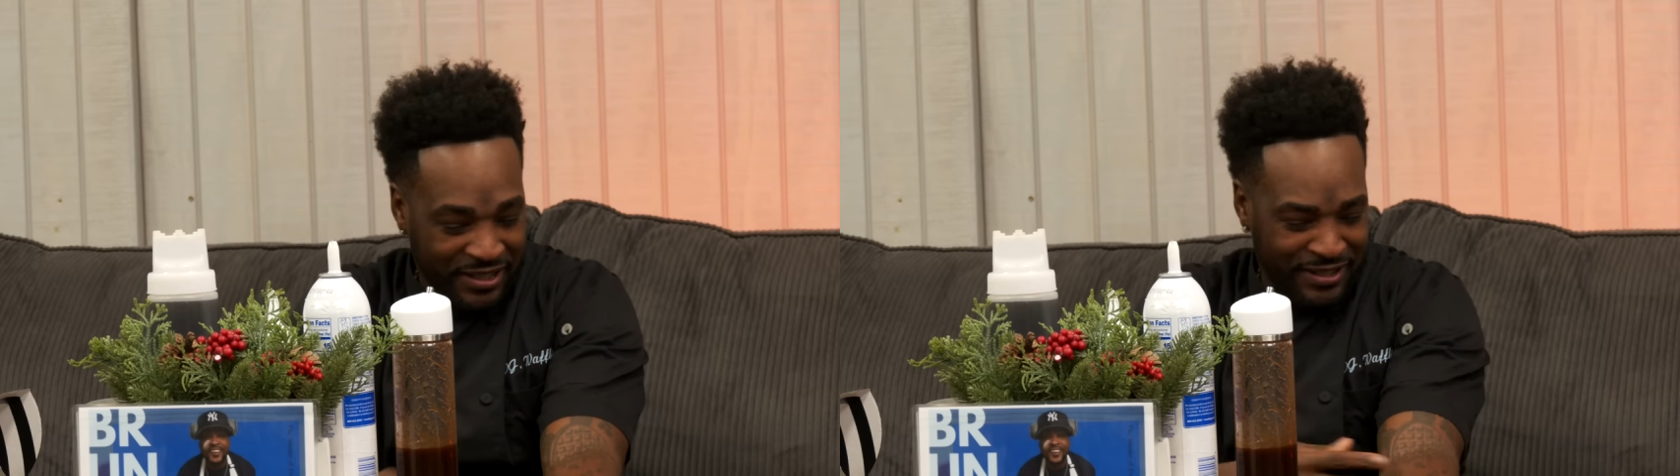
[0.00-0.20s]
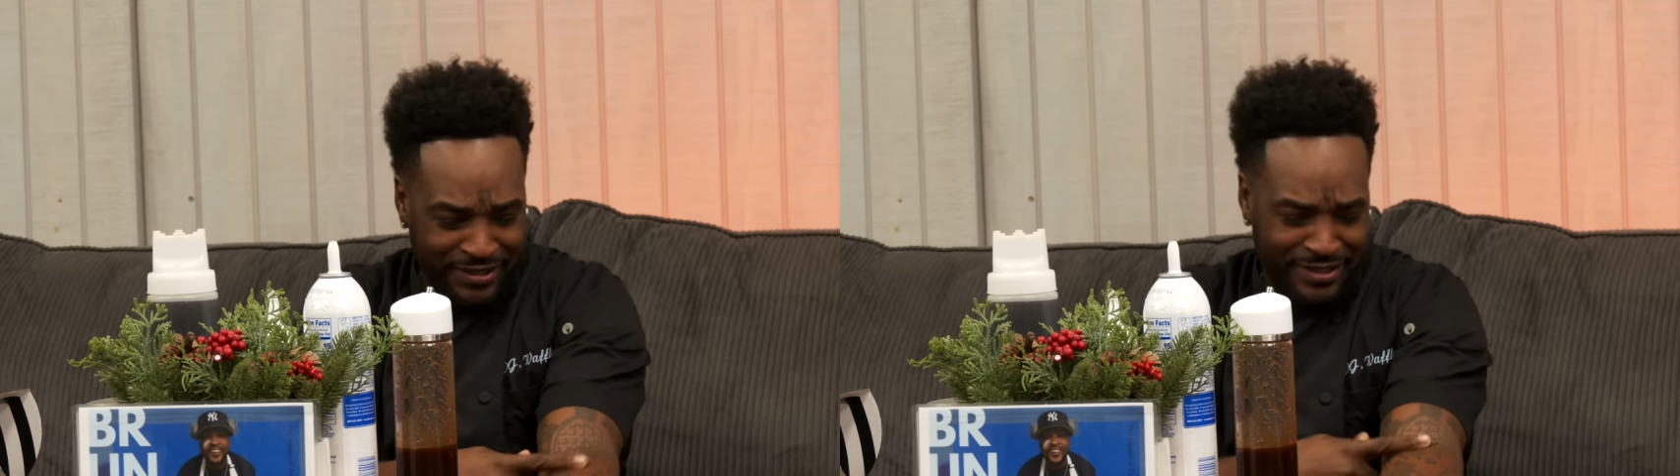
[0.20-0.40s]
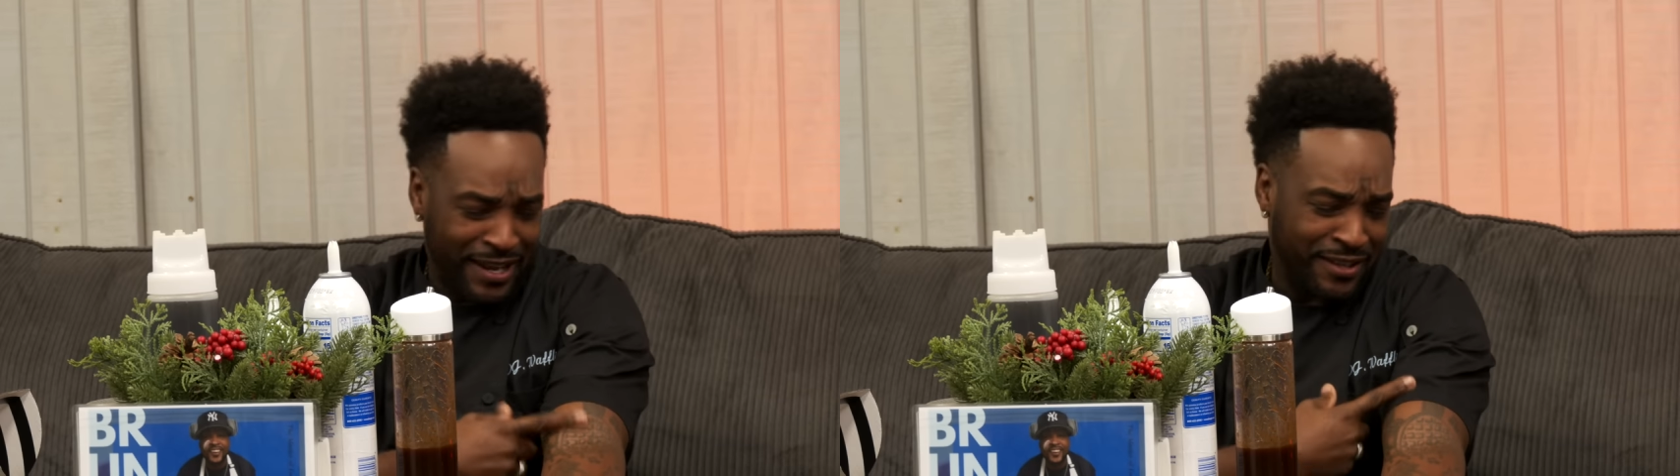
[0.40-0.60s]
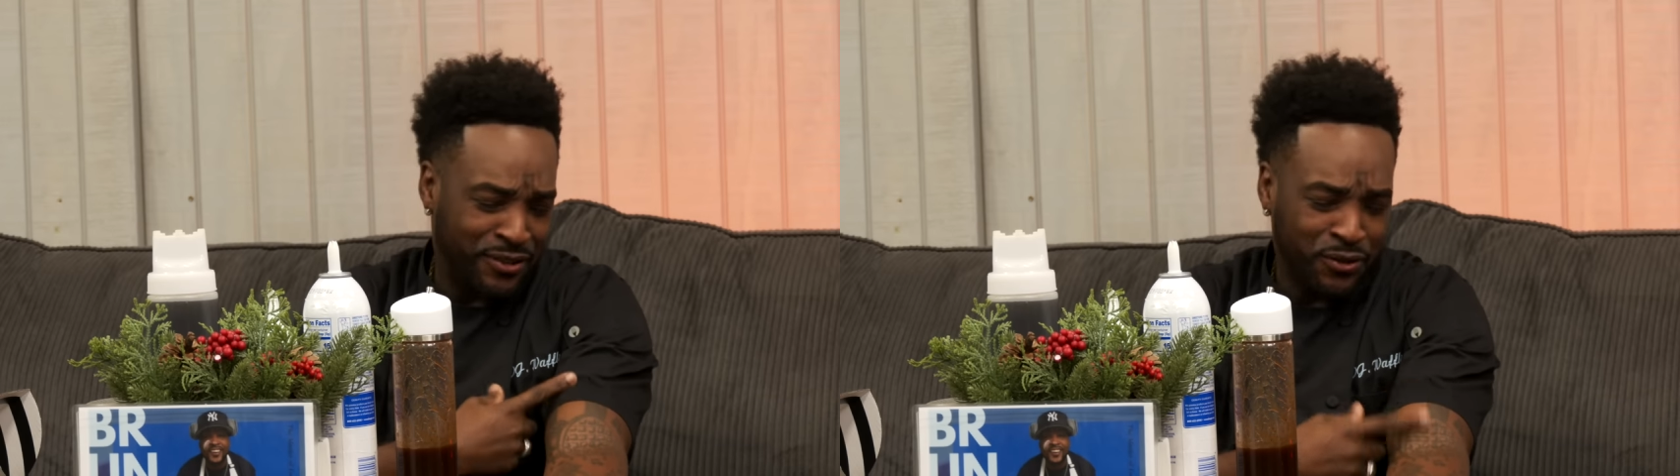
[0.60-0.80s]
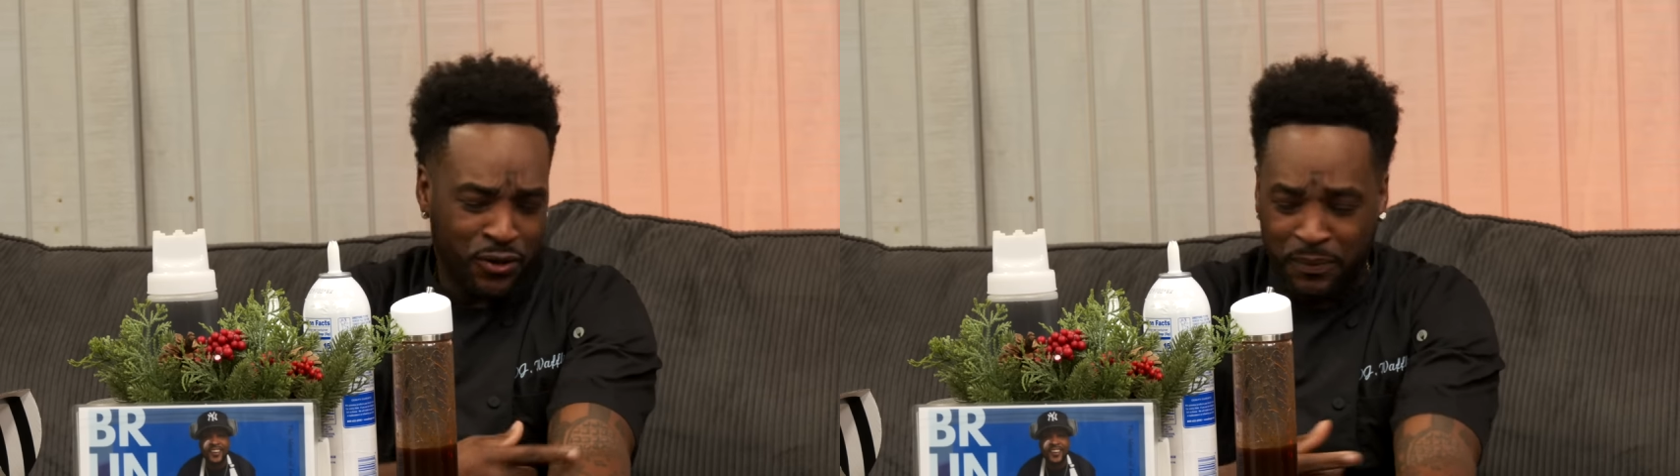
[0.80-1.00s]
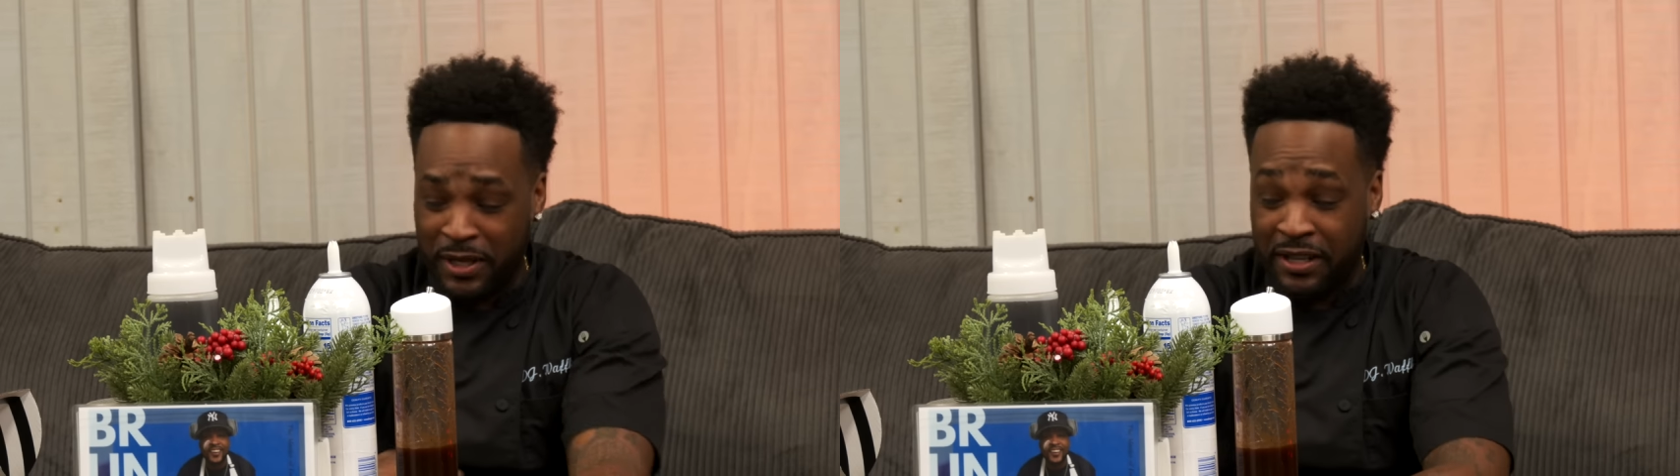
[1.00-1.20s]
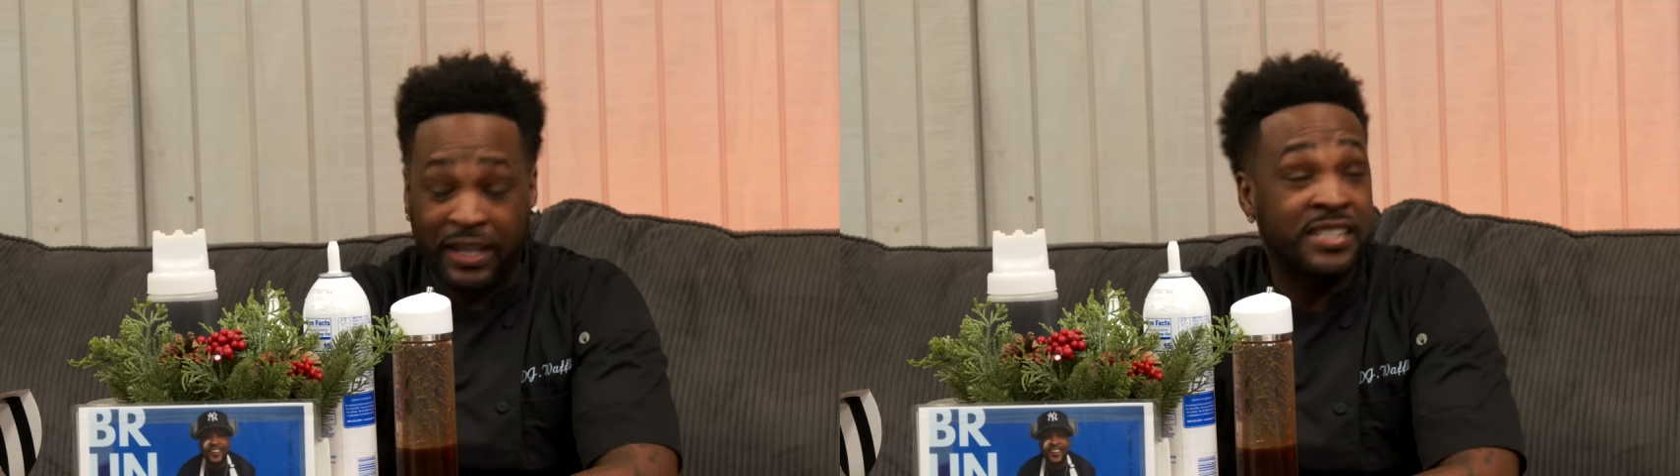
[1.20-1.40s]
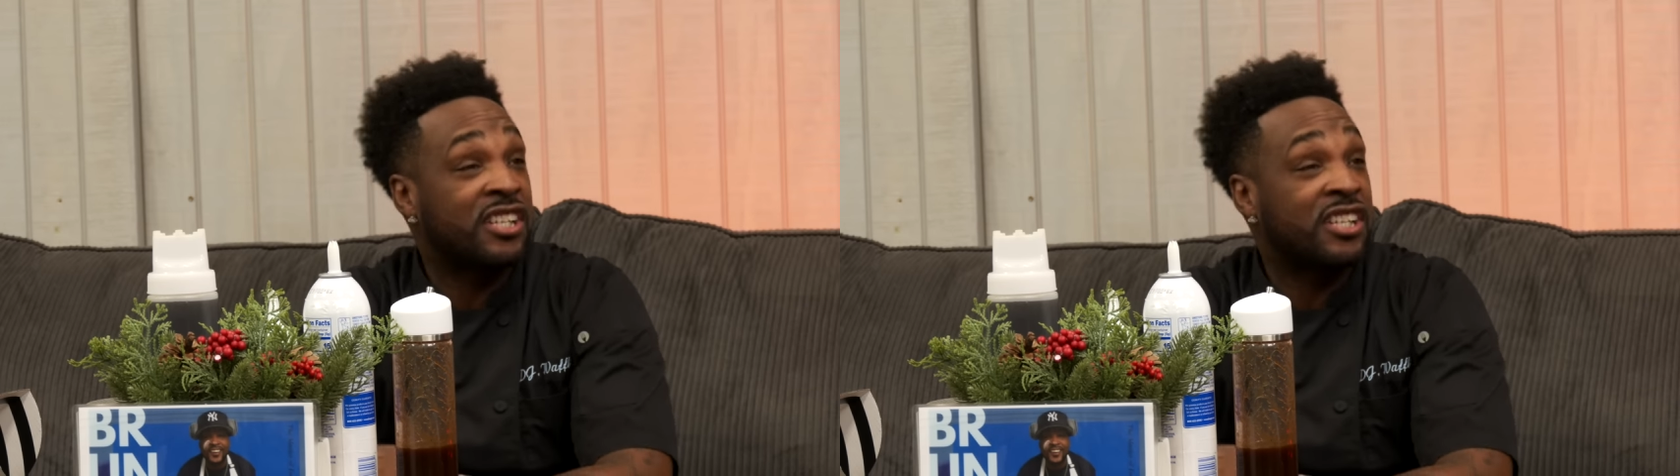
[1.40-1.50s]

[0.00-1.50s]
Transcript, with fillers: getting it tattooed on me because